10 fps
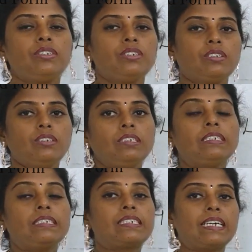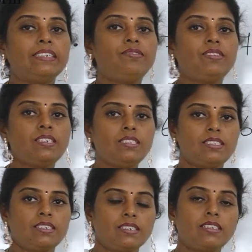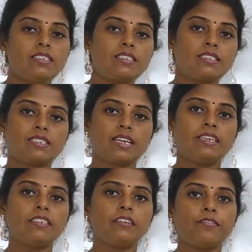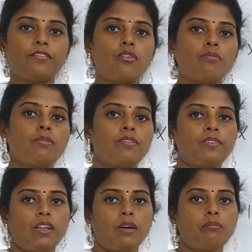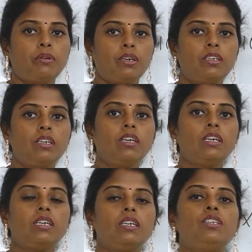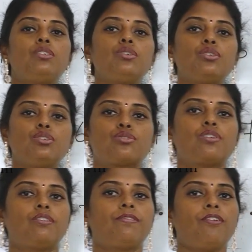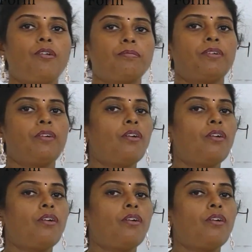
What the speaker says: to convert the standard form of number into usual form.